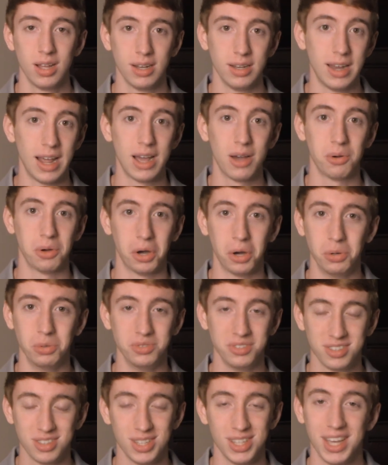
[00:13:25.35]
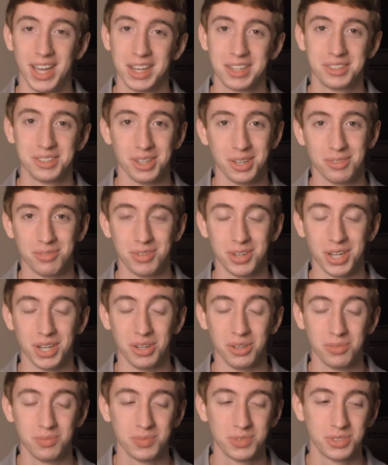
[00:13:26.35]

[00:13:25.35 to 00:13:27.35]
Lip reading: now owns the XFL.